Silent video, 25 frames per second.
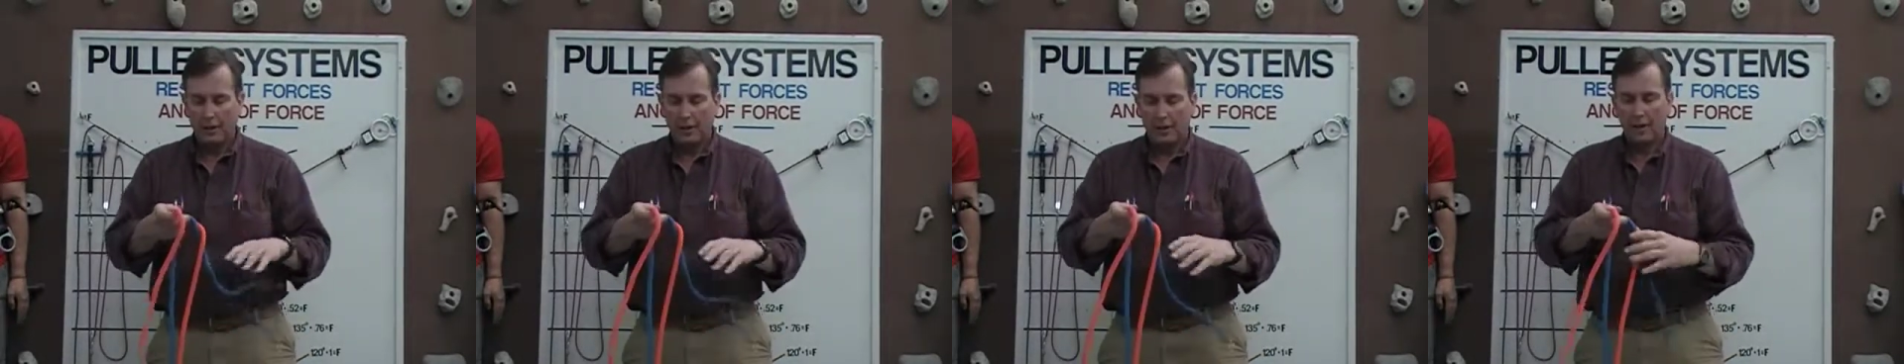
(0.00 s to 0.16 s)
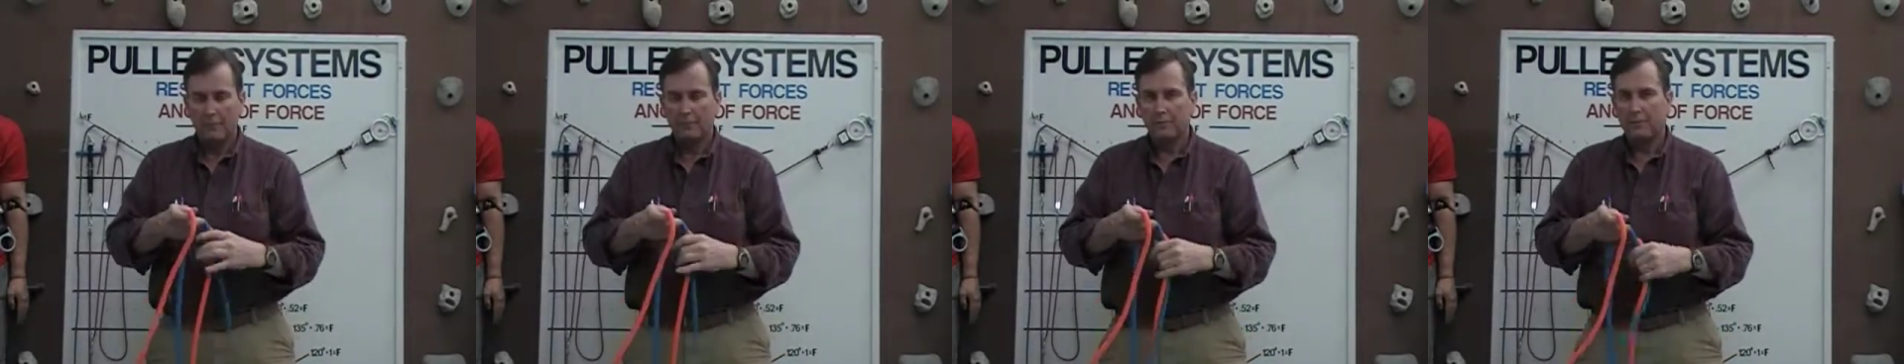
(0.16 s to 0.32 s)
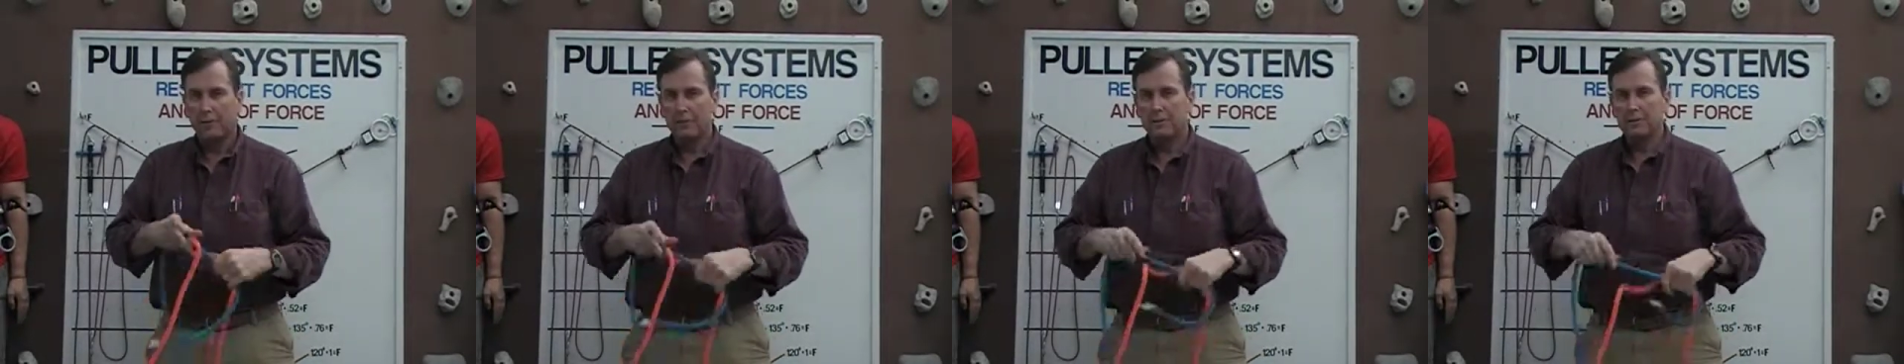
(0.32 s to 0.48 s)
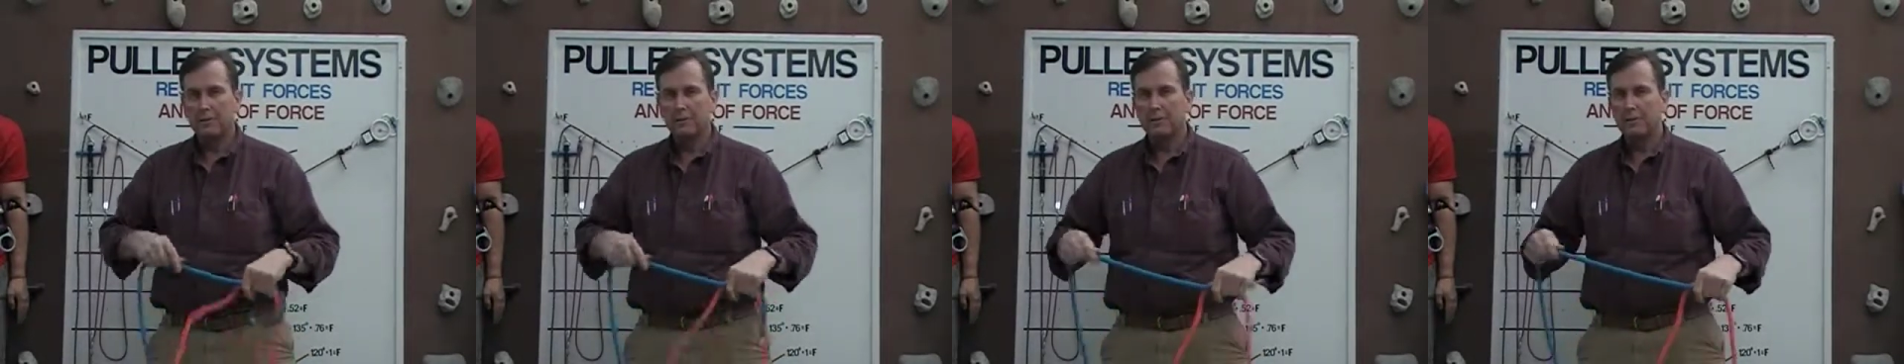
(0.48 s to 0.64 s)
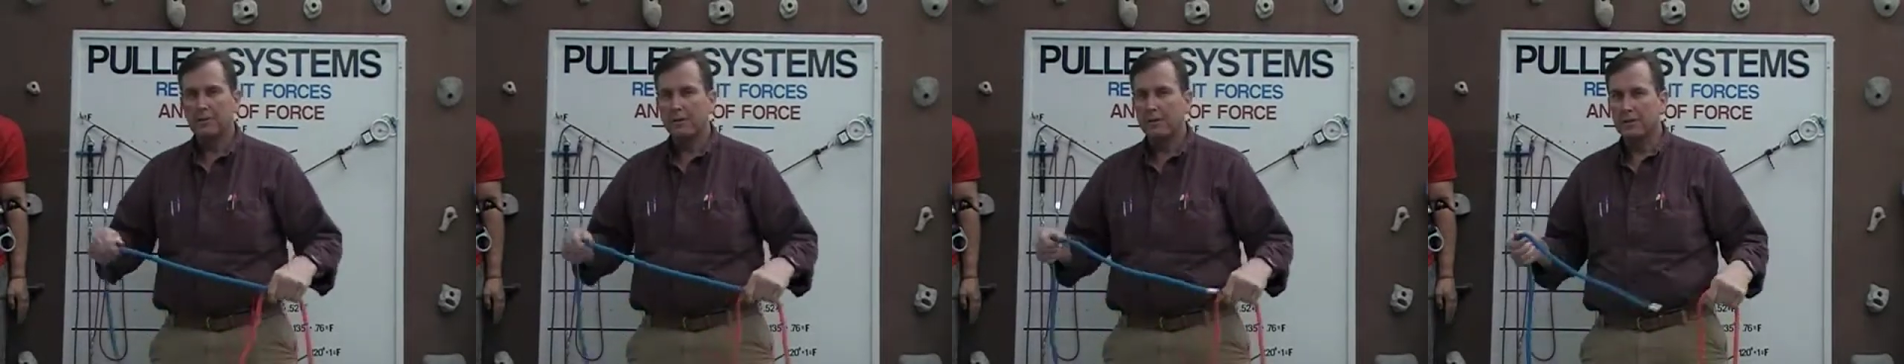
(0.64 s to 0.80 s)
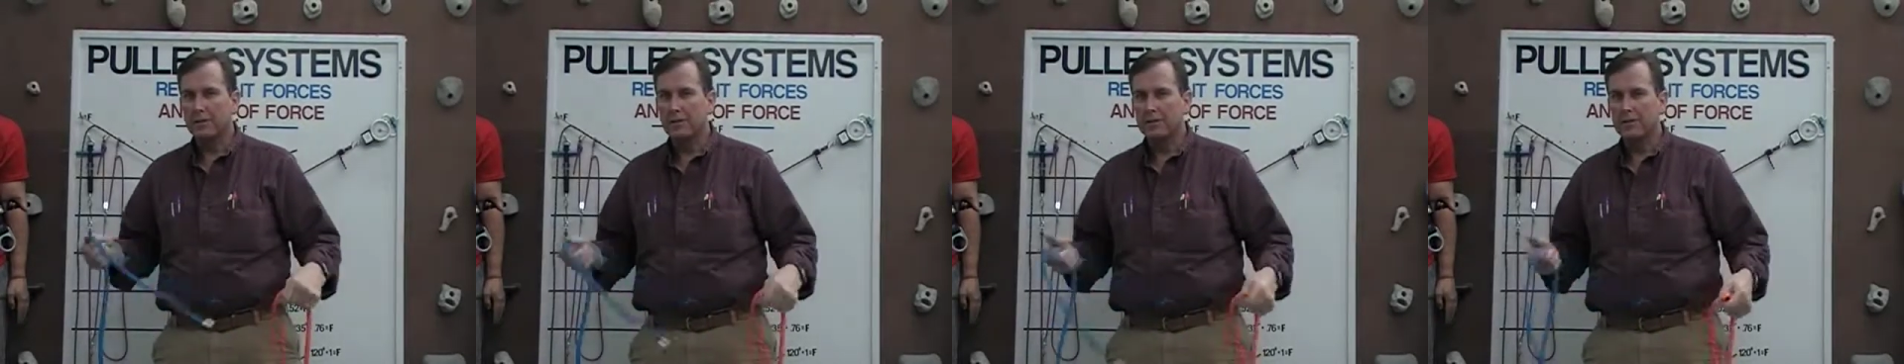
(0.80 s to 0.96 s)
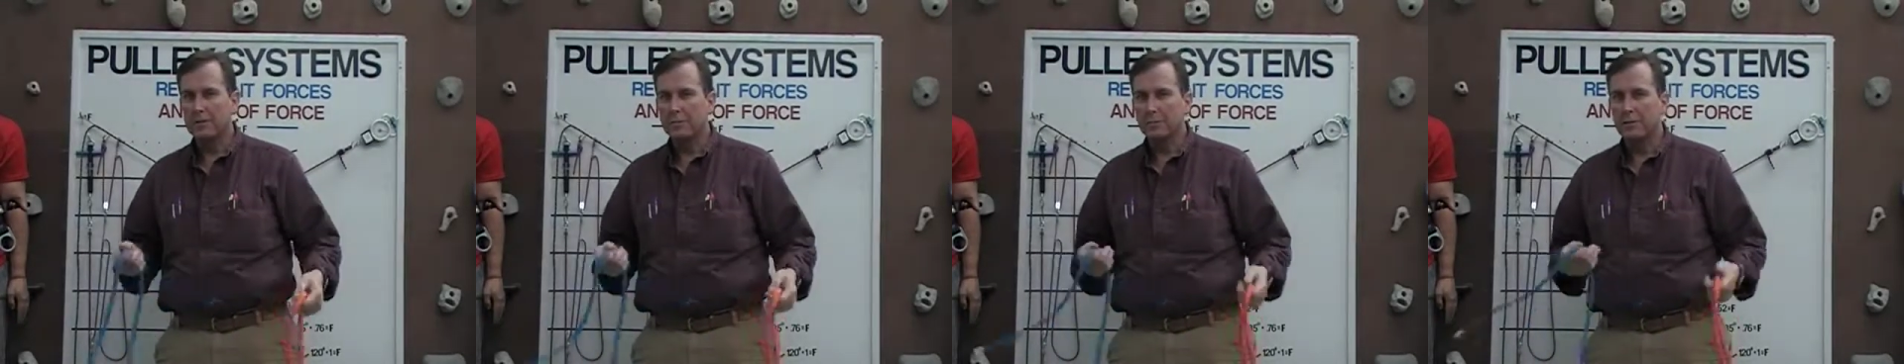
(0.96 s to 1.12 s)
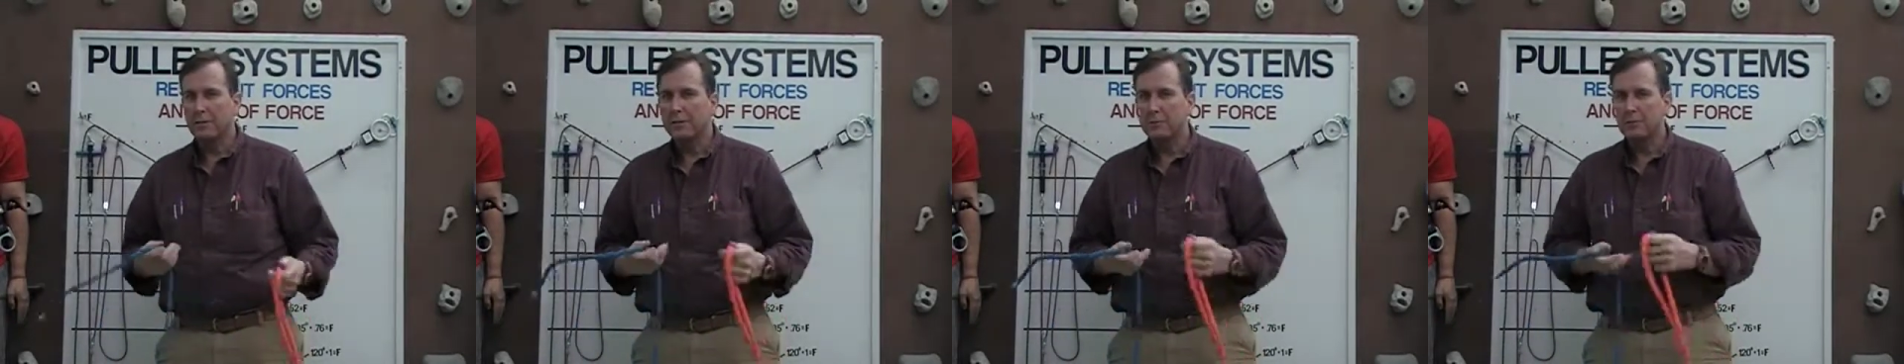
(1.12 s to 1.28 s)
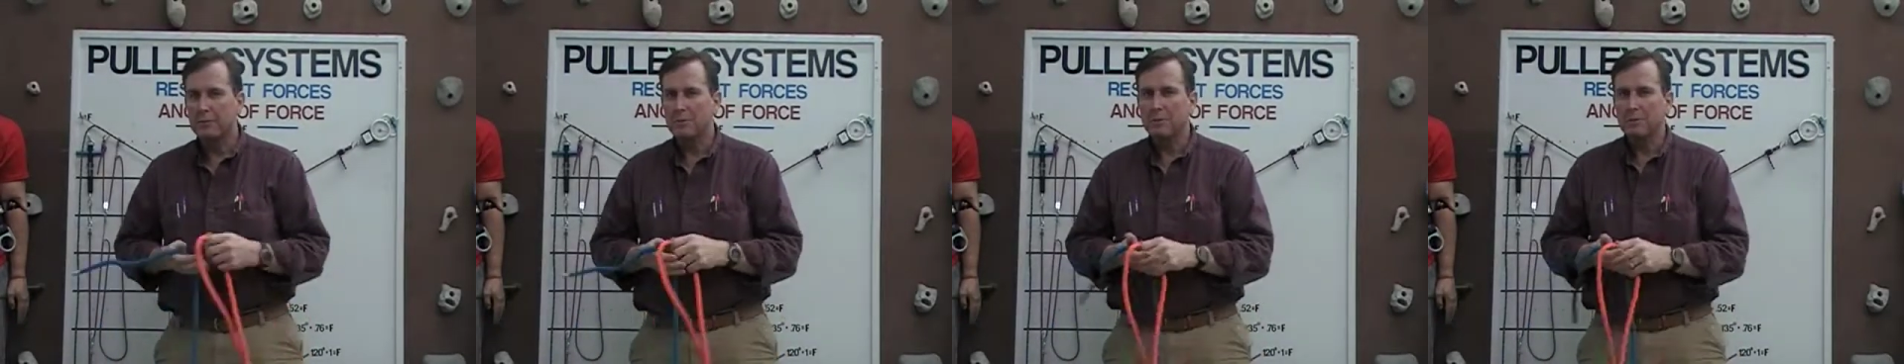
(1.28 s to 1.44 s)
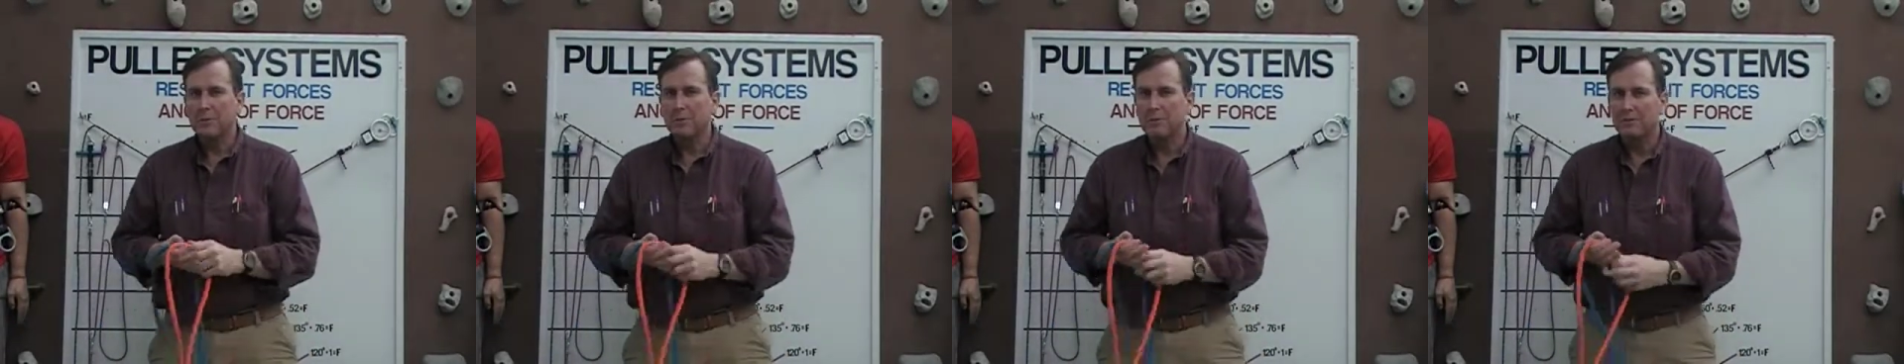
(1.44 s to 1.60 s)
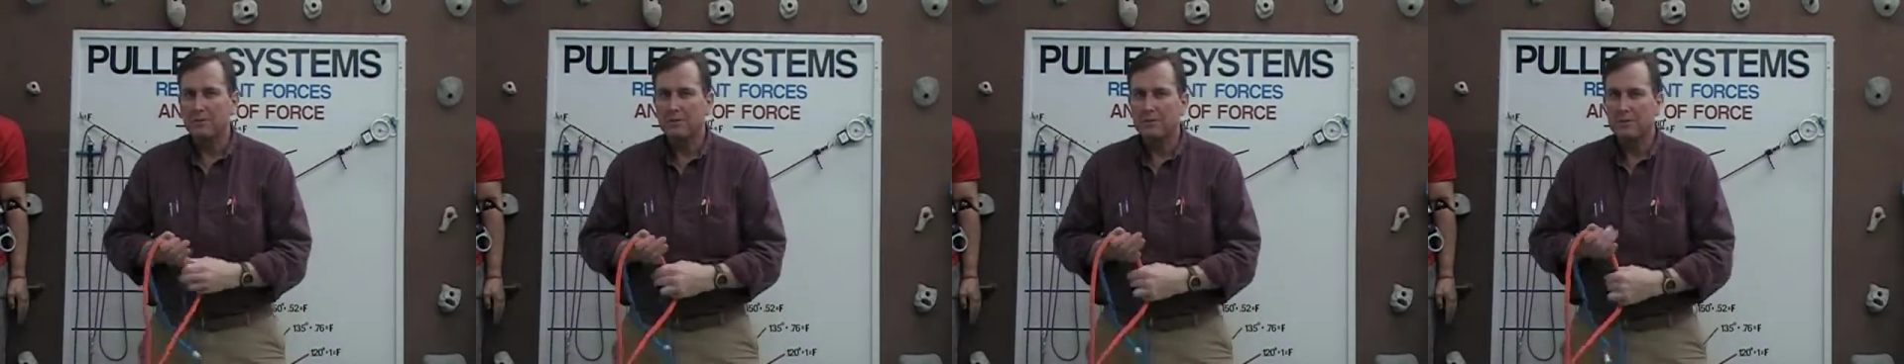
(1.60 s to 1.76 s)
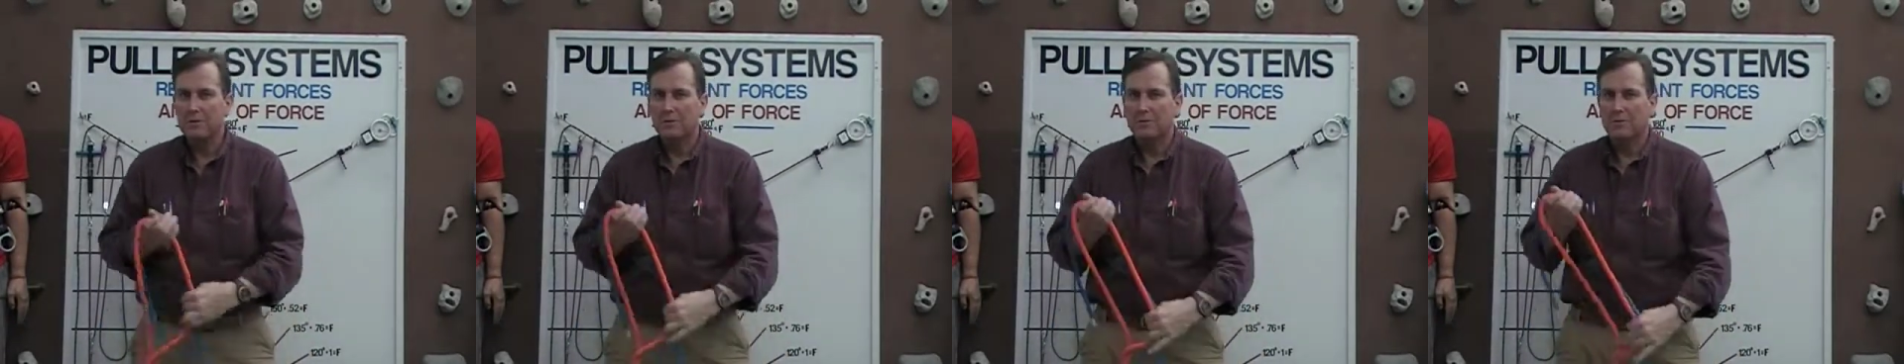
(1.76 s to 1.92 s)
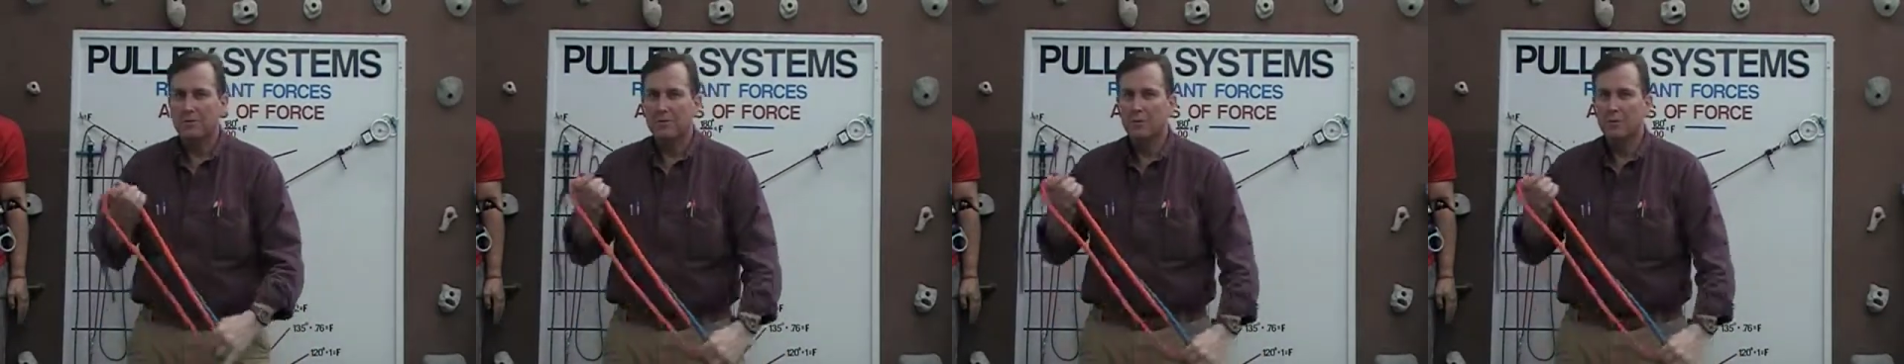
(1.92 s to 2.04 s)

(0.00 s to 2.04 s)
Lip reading: I've got some interesting things to